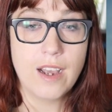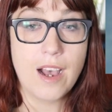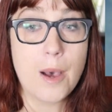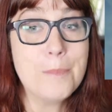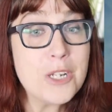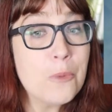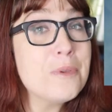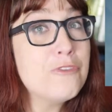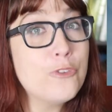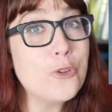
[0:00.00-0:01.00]
Uh, but don't
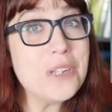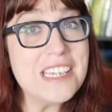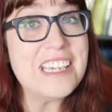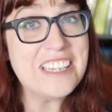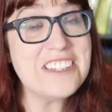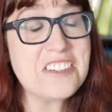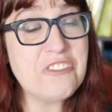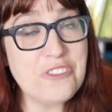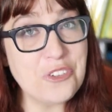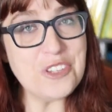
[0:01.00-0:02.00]
be fooled, he is a
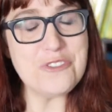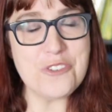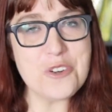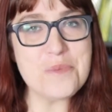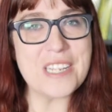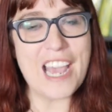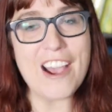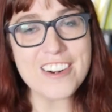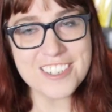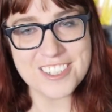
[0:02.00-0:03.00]
fully formed
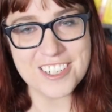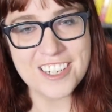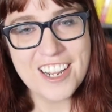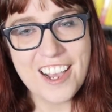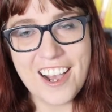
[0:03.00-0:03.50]
character.